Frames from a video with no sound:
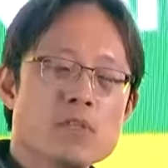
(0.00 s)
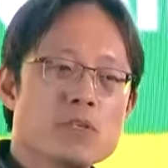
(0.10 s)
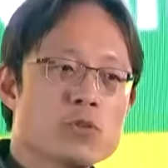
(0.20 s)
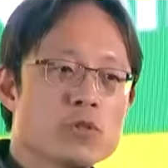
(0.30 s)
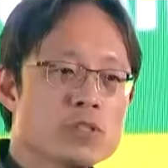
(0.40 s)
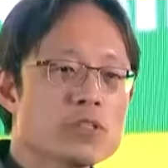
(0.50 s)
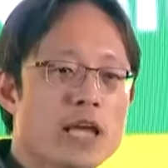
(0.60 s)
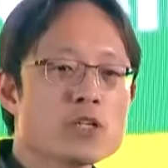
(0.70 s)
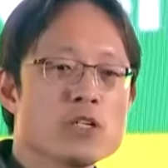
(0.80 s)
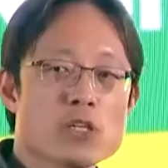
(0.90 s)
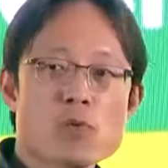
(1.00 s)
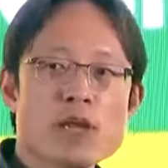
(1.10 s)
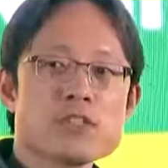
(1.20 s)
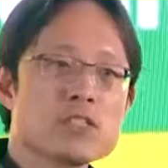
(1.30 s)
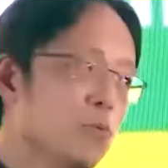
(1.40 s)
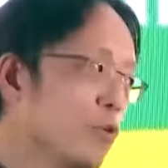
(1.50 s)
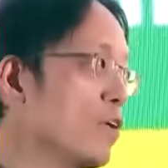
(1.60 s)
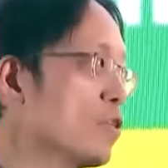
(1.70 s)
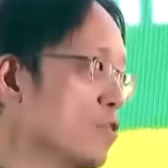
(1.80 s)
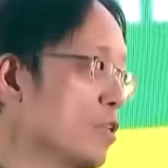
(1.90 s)
So this is actually the crisis that we
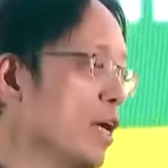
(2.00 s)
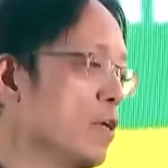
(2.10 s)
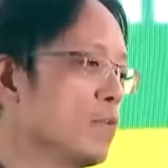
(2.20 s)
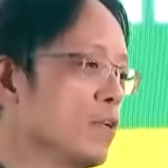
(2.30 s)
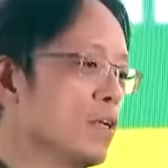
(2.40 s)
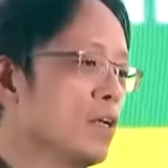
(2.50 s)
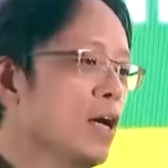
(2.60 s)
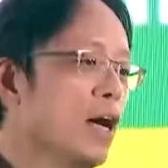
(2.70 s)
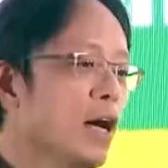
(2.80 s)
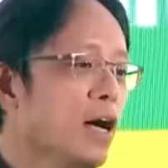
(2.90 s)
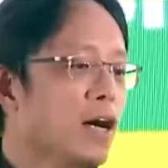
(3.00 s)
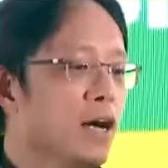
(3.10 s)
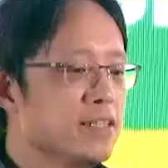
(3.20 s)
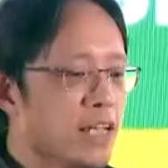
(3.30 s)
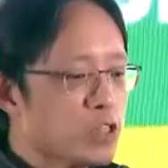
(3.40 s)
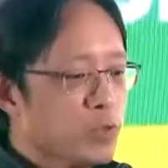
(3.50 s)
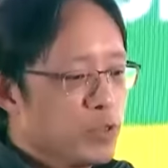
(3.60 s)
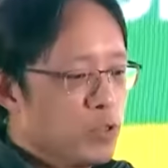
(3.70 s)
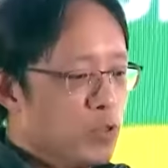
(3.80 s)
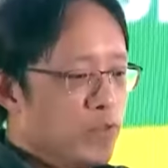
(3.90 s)
face today. And it's actually
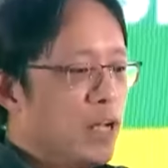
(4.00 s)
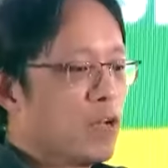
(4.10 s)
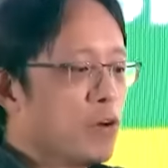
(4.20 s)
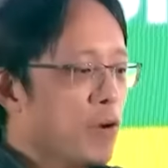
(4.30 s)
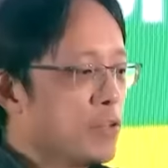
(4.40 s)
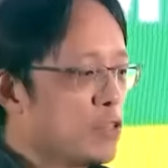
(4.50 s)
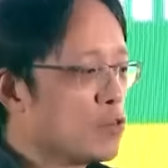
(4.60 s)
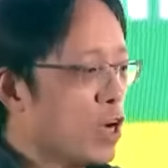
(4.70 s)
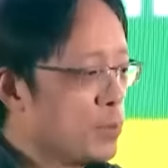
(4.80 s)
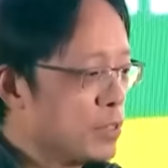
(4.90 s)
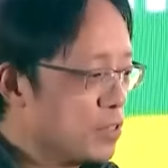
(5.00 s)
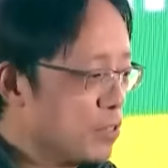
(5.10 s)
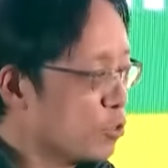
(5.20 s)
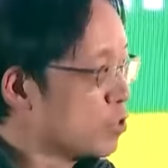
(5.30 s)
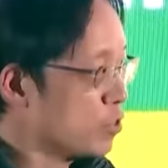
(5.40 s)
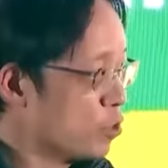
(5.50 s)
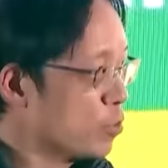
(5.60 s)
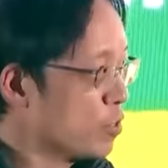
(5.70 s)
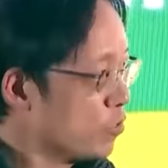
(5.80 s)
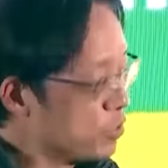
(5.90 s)
what Yuval Harari describes as the useless
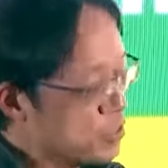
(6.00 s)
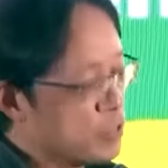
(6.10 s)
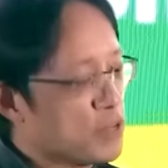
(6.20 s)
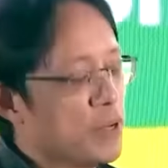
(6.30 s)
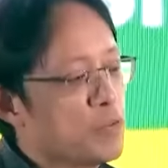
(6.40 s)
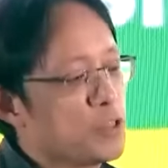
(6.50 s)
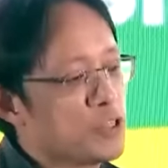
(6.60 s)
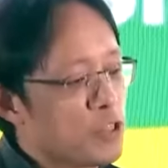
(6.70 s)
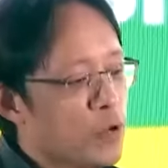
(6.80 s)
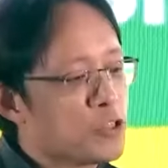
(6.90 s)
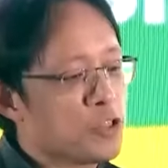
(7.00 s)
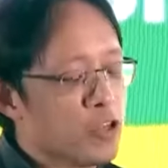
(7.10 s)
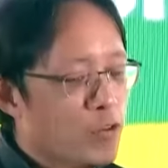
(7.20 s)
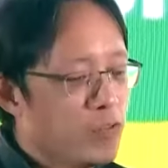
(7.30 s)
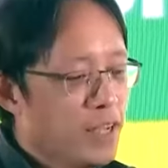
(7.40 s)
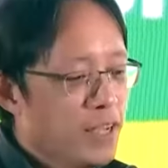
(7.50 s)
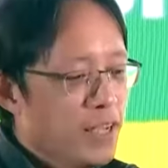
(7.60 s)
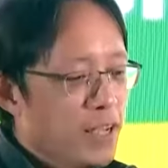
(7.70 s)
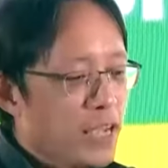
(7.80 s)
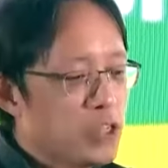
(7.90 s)
human, for instance, right? Which is the question of
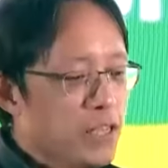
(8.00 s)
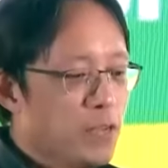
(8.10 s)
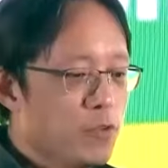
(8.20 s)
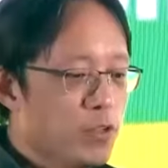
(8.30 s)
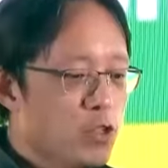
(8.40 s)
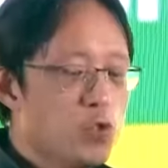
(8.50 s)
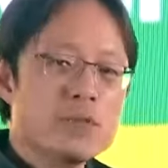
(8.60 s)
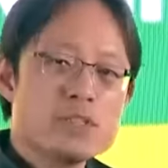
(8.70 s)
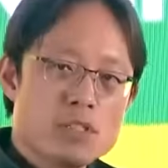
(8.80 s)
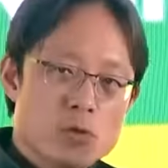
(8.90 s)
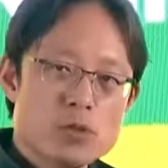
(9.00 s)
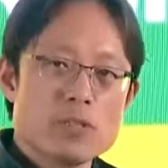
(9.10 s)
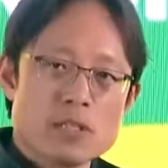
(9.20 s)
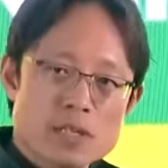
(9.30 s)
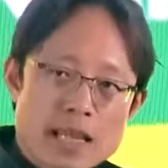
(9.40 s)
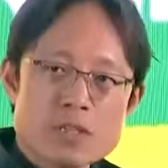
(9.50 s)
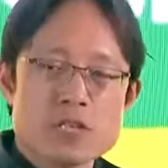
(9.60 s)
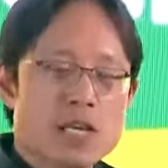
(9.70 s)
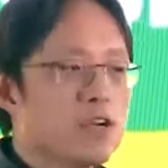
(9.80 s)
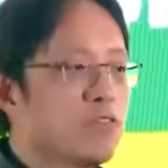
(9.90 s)
actually humans in doing
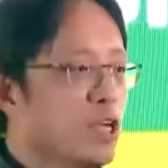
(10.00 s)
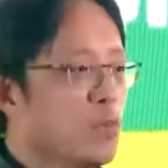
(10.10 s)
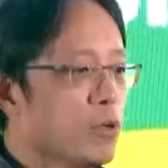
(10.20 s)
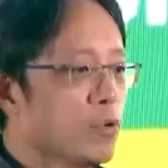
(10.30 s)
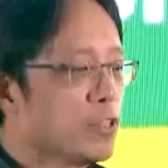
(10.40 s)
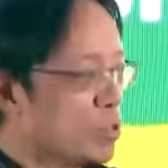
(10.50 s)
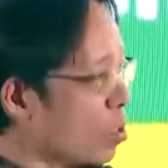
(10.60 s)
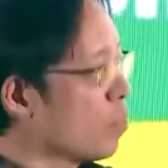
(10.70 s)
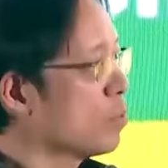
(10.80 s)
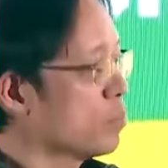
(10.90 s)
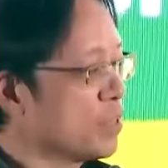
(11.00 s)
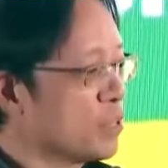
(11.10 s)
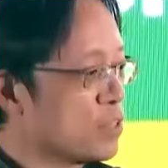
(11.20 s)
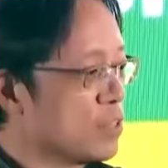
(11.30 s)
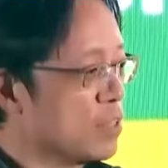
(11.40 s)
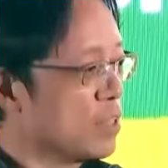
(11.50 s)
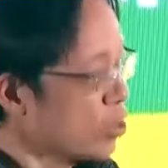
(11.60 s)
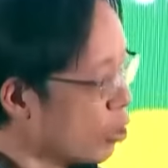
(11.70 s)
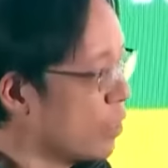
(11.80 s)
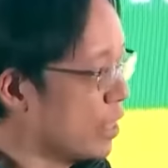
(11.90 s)
classic kind of labor is a problem because they're
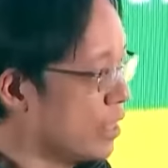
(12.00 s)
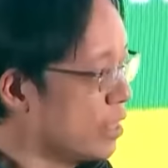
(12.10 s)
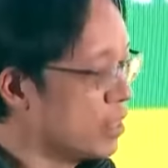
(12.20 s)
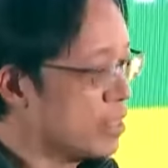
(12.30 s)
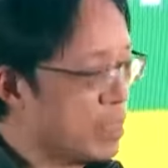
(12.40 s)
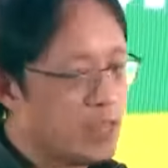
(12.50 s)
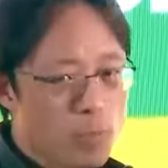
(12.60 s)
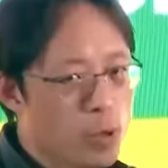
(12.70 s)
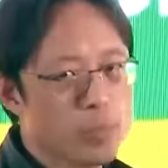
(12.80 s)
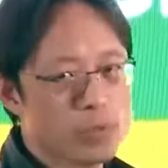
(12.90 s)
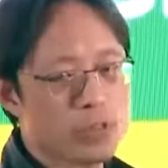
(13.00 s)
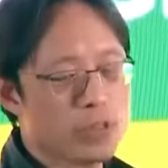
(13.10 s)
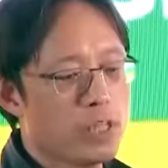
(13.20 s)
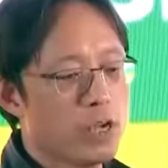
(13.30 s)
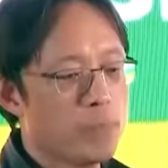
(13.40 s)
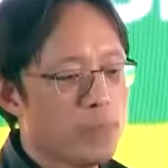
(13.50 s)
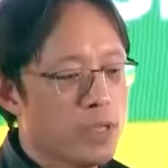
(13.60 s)
not really needed and their purpose isn't there.